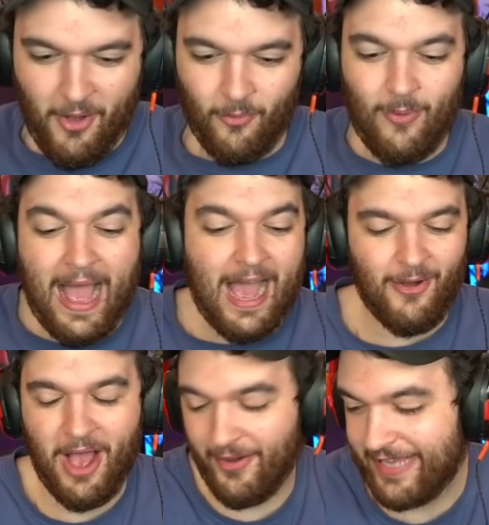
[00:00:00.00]

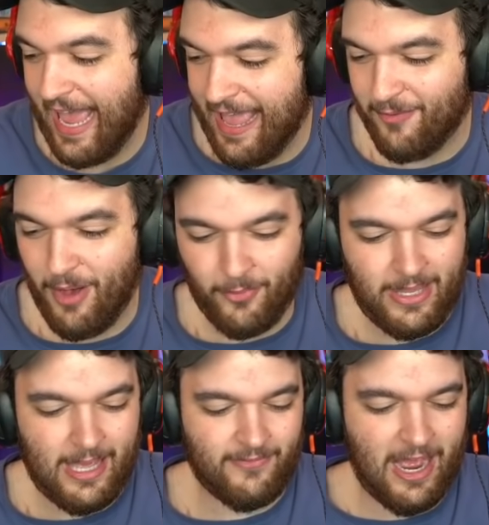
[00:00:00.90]
Wow. Okay. Well,
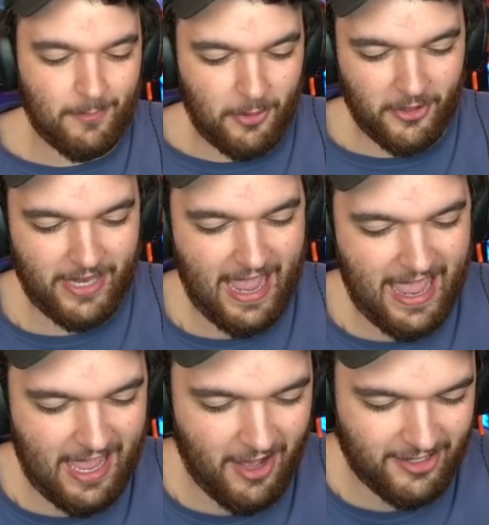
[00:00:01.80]
we have now pulled
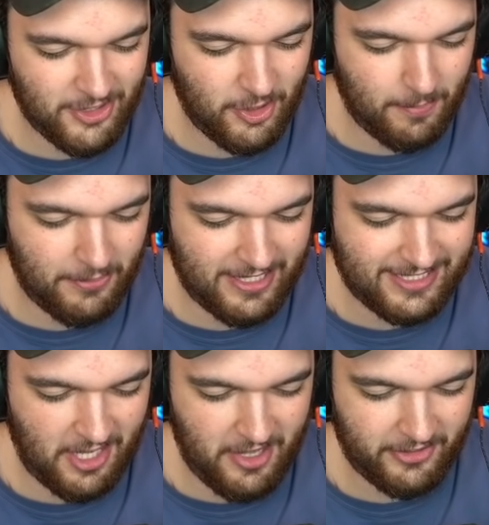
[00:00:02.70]
a hundred plus
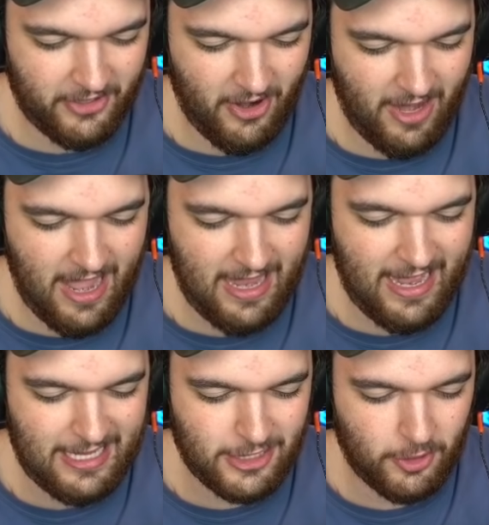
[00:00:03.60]
dollar card and
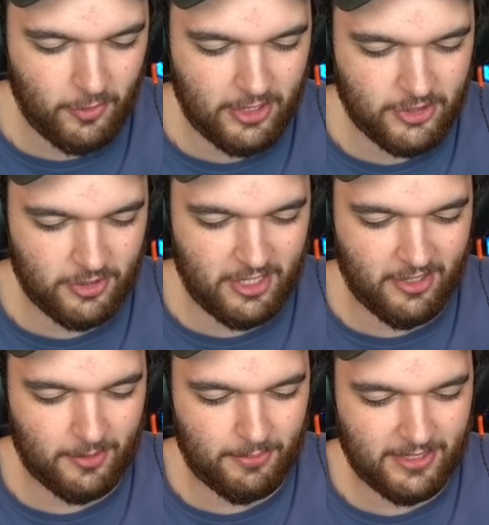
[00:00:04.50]
a two hundred
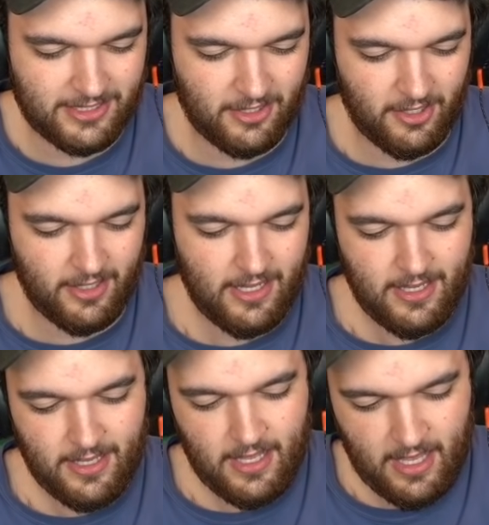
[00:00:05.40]
dollar plus card
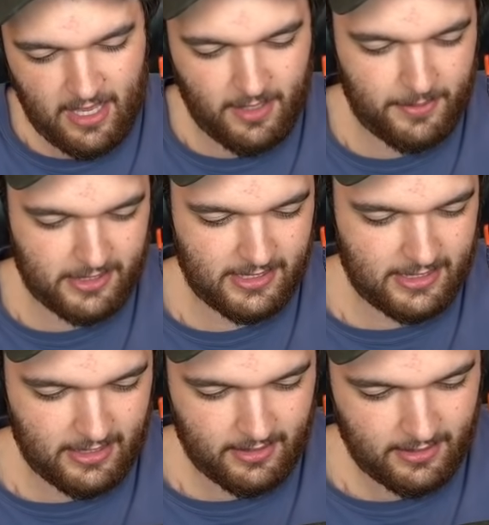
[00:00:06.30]
and a PSA
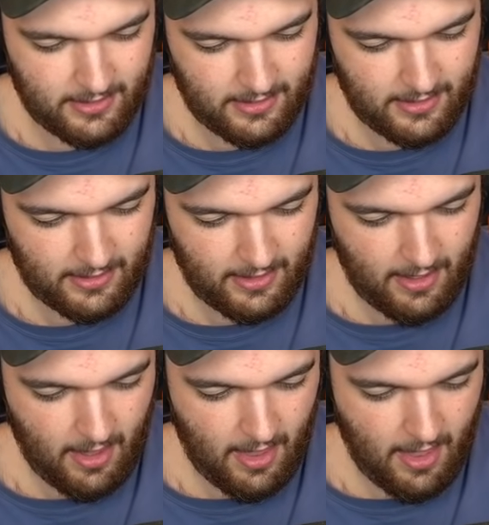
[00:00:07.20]
ten.
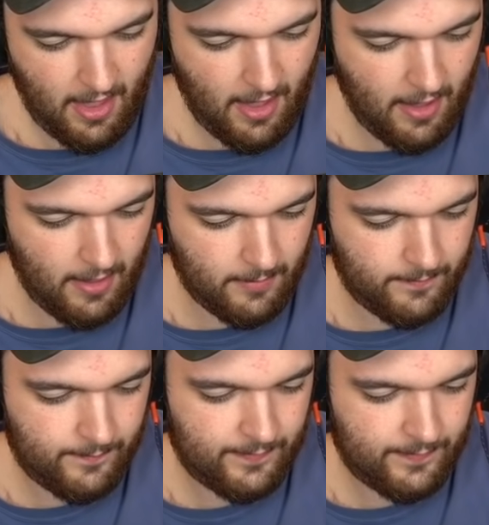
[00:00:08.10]
Um.